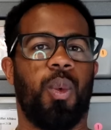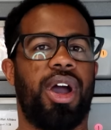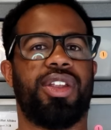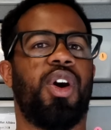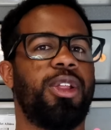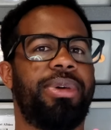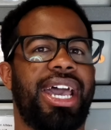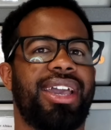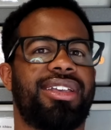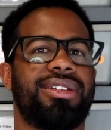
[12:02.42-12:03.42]
1
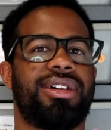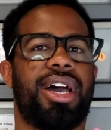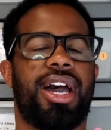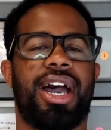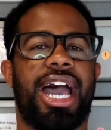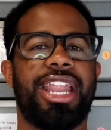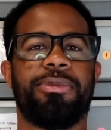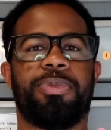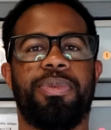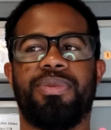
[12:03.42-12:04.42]
holdback. I
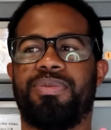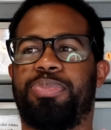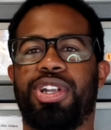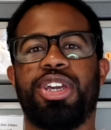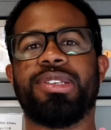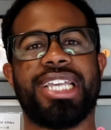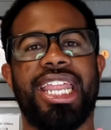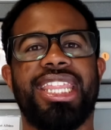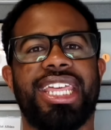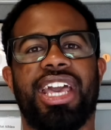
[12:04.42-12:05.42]
didn't produce
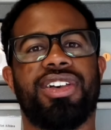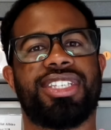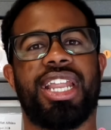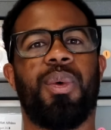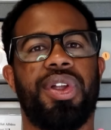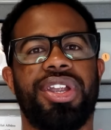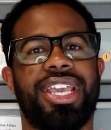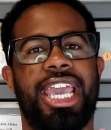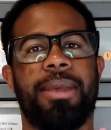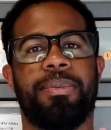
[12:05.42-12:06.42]
anything else that I wanted to
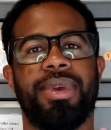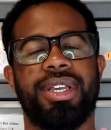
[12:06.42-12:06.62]
keep.